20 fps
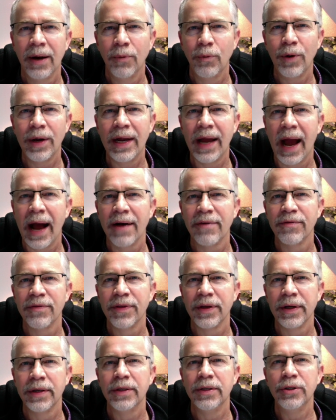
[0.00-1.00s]
we have
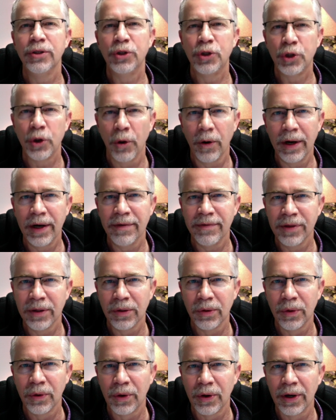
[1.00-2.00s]
the joy of the
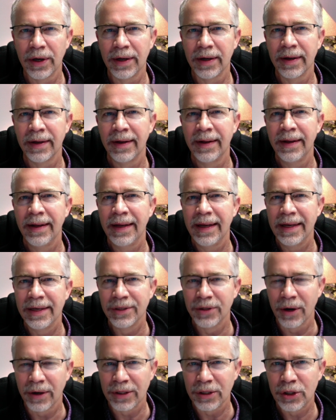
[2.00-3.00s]
Lord
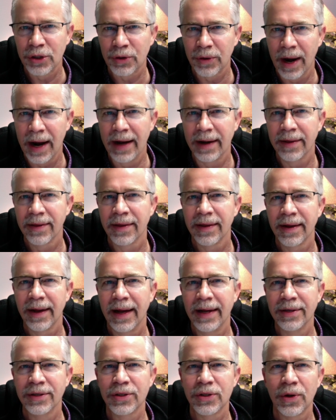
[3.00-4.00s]
is our strength.
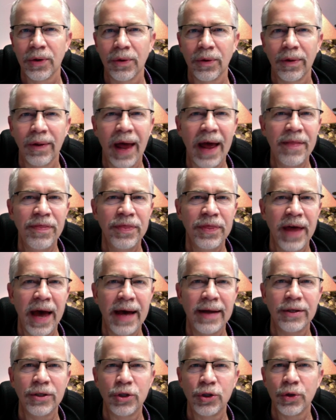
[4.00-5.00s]
And so let
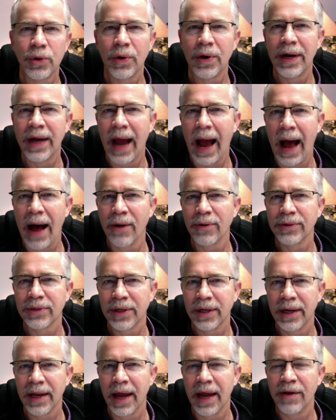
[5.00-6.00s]
that joy out
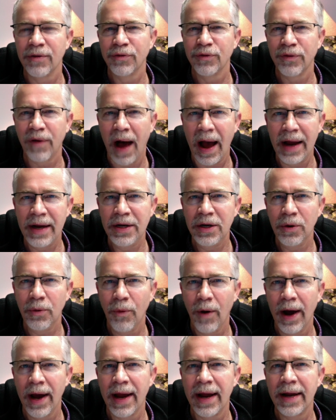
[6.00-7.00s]
today. Find a
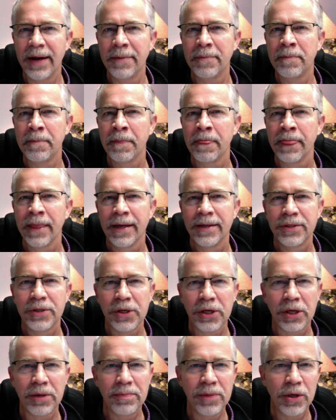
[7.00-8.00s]
way
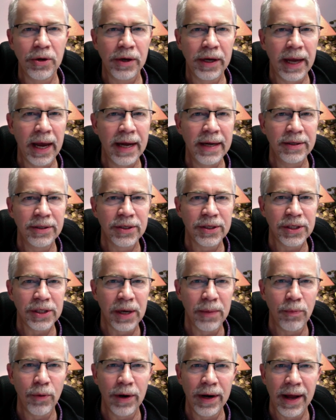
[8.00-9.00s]
to communicate to
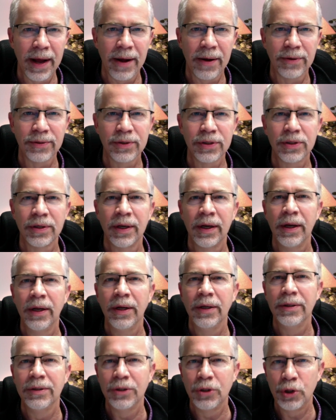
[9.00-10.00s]
someone else
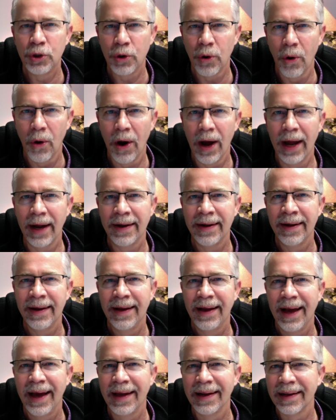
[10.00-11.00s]
joy
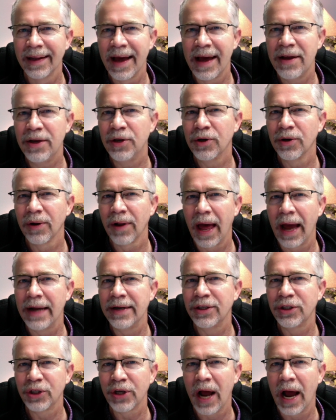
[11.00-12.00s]
and let your
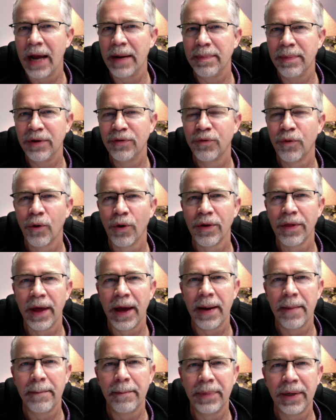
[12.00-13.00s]
light shine before
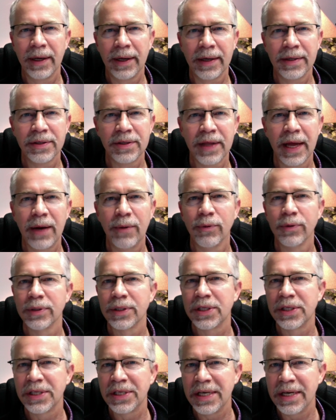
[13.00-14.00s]
them, because they will
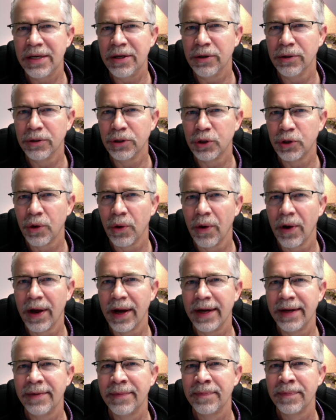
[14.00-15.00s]
see your
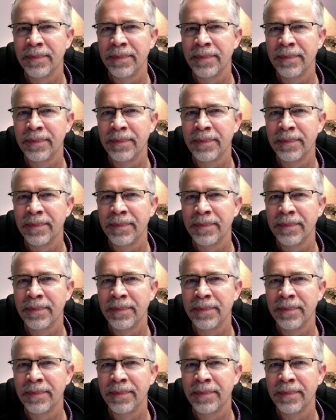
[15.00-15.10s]
joy